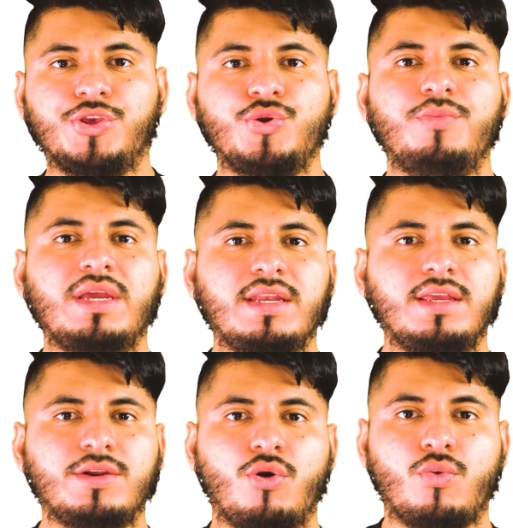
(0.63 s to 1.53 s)
You might
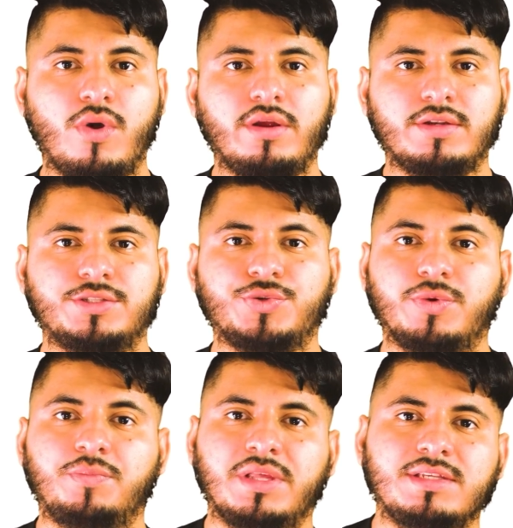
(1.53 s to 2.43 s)
need or want
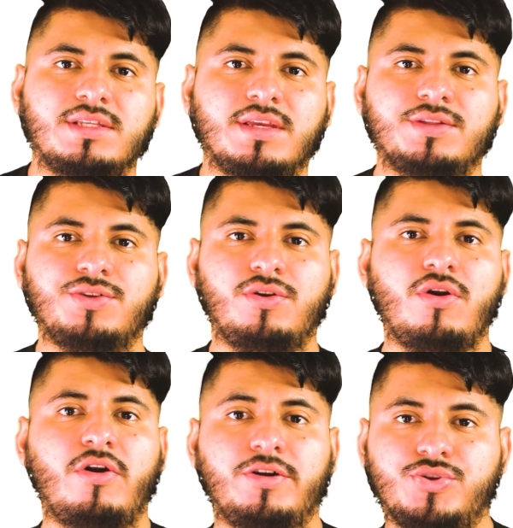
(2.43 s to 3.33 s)
to replace the
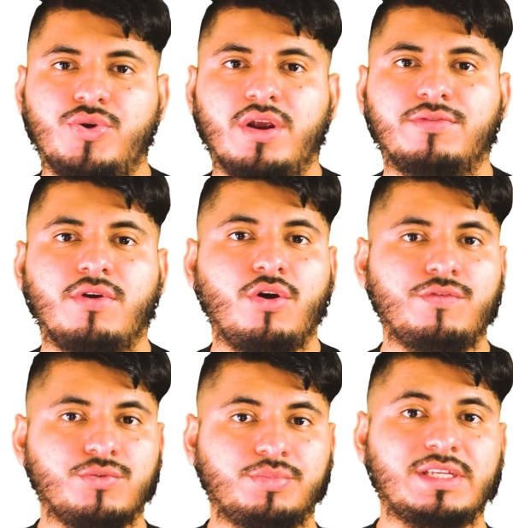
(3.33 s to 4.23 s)
internal hard drive
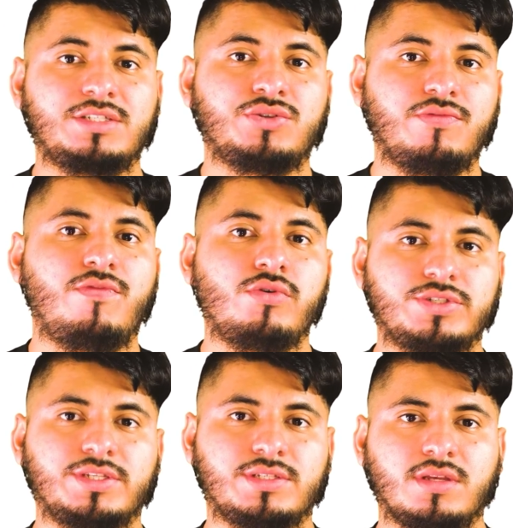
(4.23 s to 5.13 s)
of your PlayStation
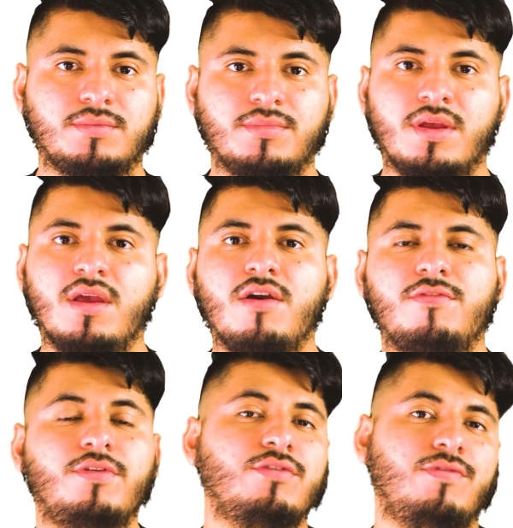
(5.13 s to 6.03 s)
4 system
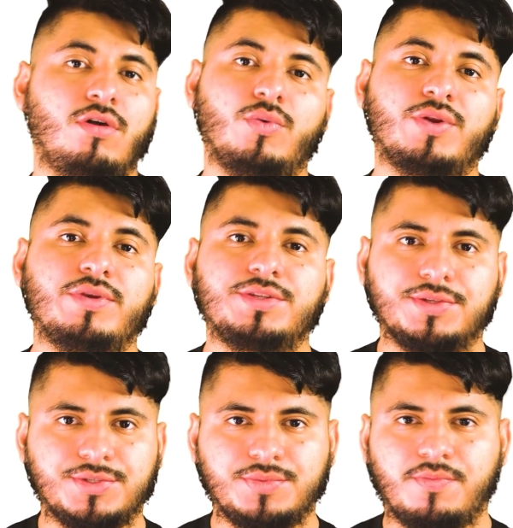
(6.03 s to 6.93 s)
for the following
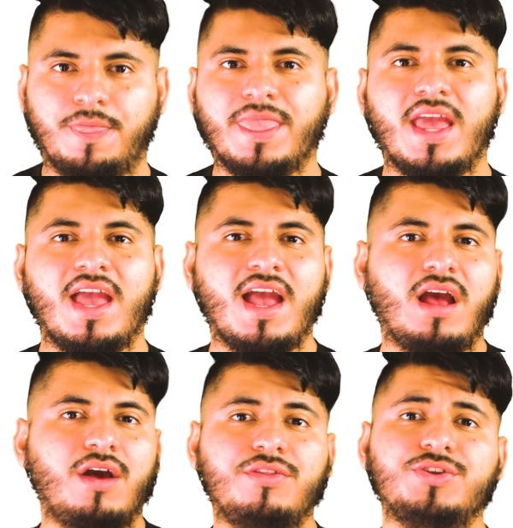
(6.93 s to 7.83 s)
reasons.
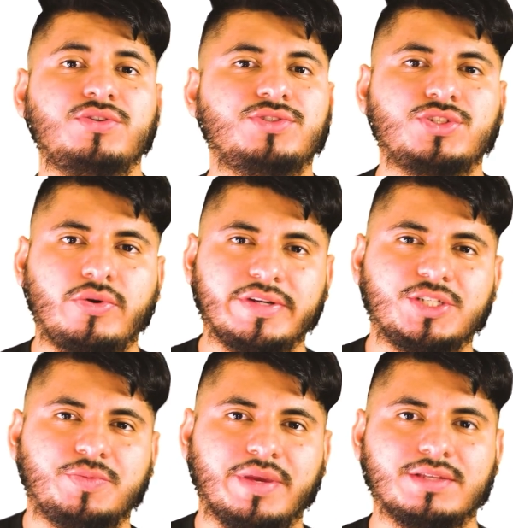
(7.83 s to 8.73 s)
Additional
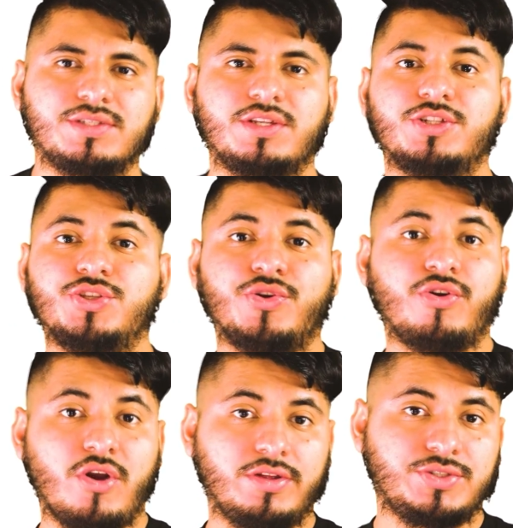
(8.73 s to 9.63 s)
storage space to
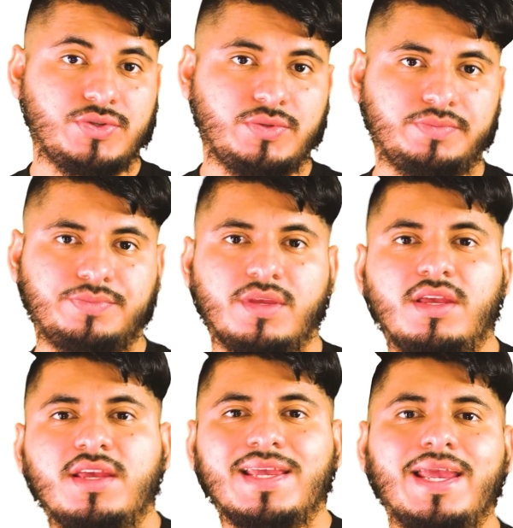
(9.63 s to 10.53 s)
your console,
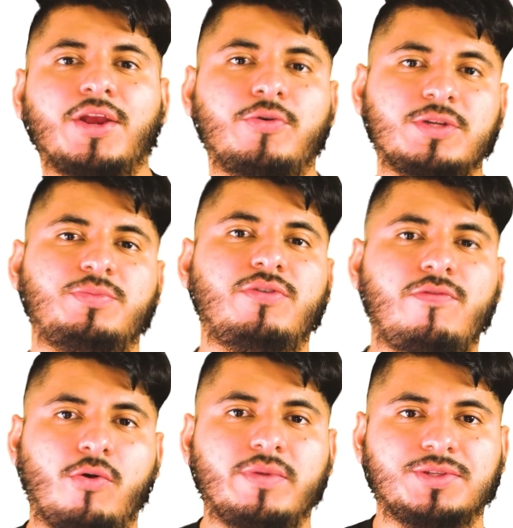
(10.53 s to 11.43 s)
increased
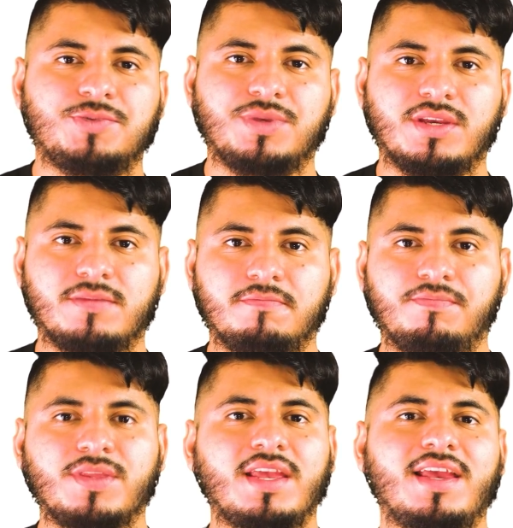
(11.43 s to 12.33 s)
performance speed,
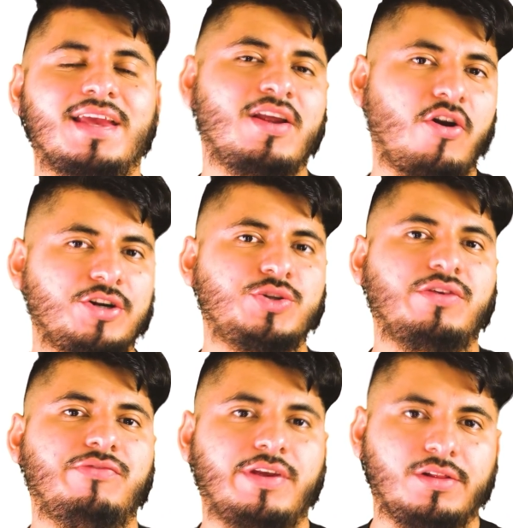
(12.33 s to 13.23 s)
and hard
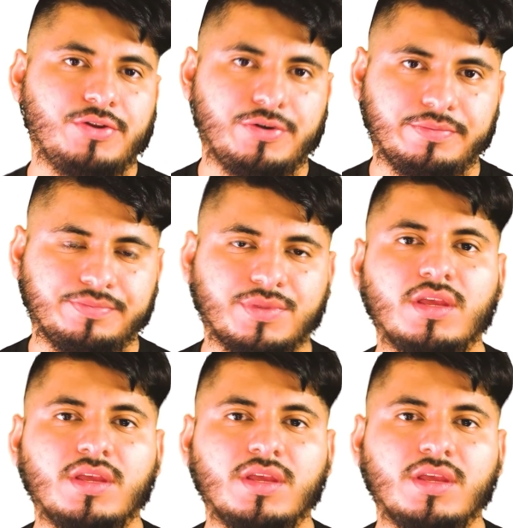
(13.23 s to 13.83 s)
drive failure.